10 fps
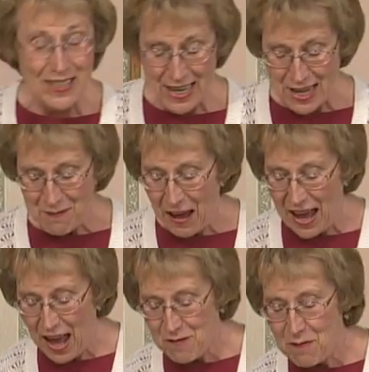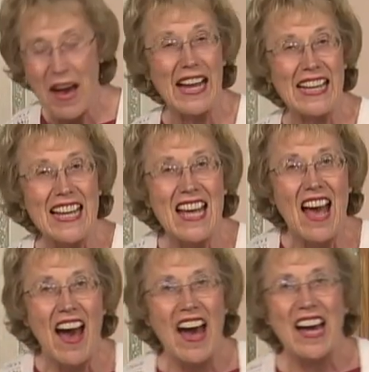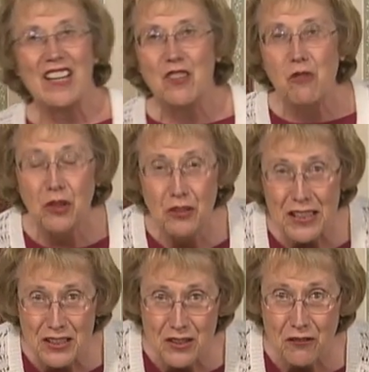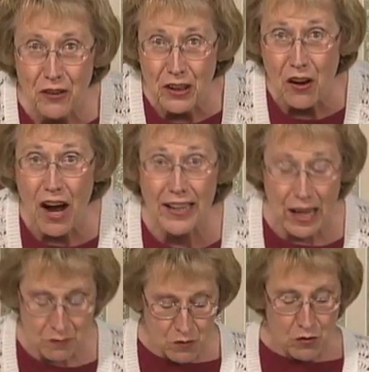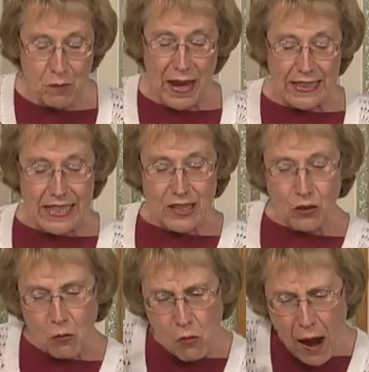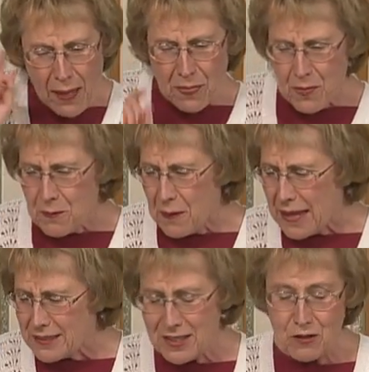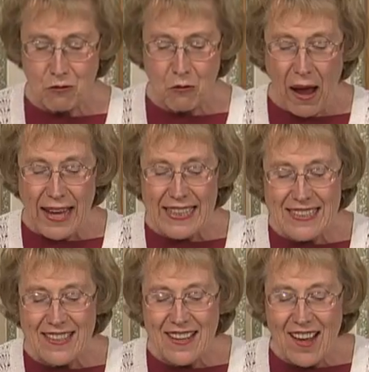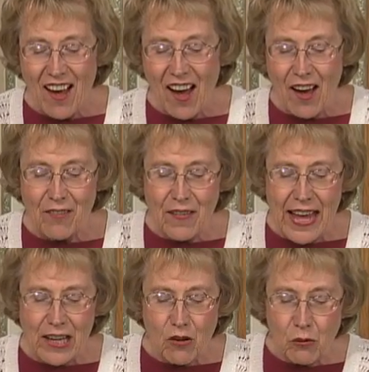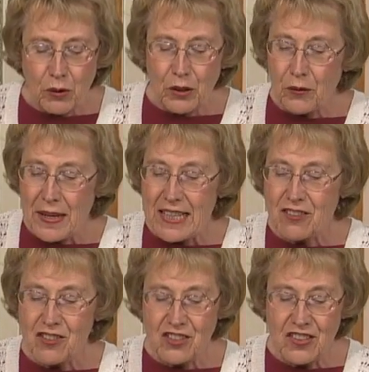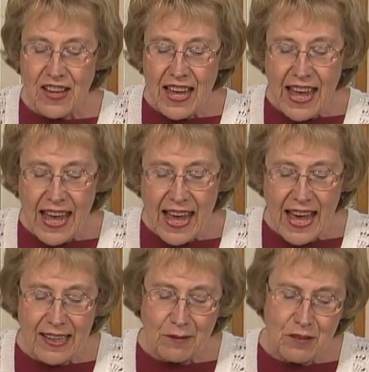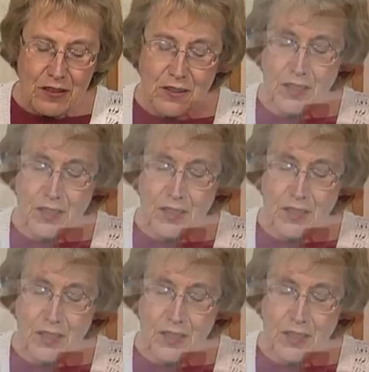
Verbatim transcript: seam. I have my 1/4-inch foot on. I move my needle one thread to the right of a 1/4 inch, and I'm just